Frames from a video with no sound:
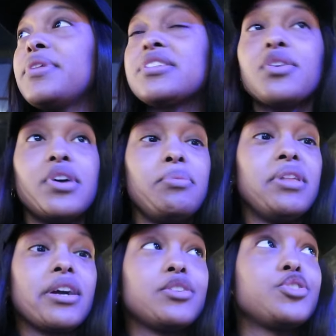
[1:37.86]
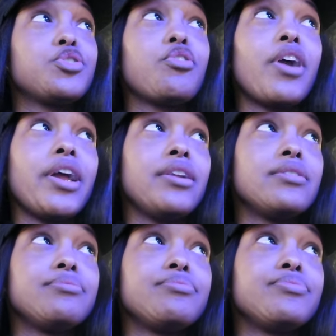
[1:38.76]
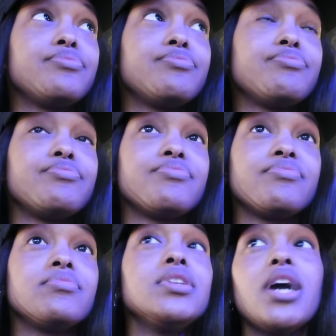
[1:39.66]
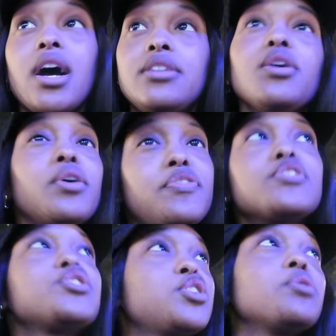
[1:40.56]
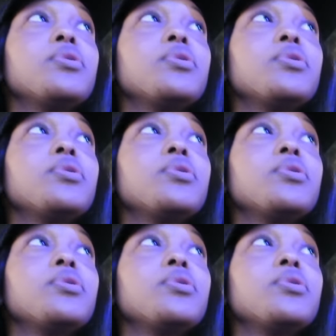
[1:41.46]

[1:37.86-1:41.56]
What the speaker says: this is gonna hit me like a train. Yeah, I know, it for sure